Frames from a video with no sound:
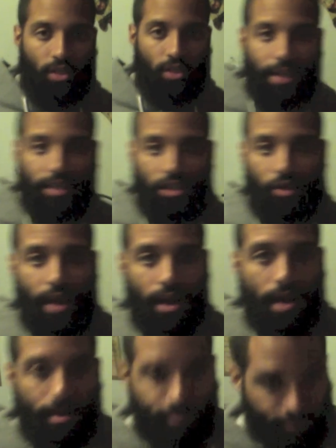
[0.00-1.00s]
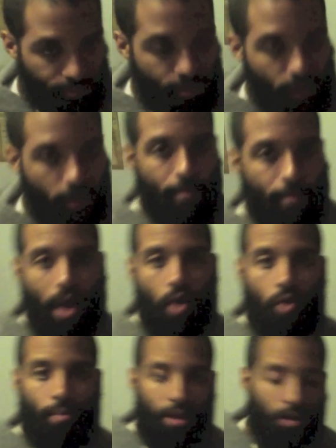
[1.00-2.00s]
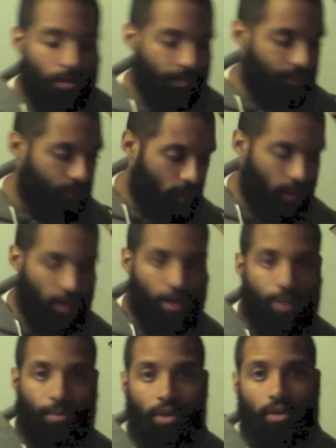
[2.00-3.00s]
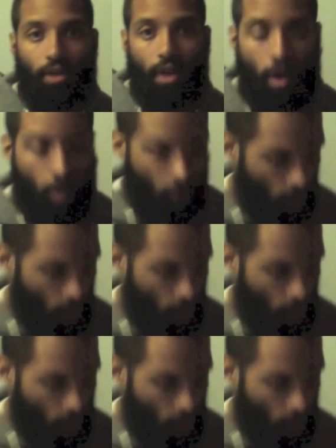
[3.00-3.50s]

slice it right up, put it in my oatmeal, and I'm good to go.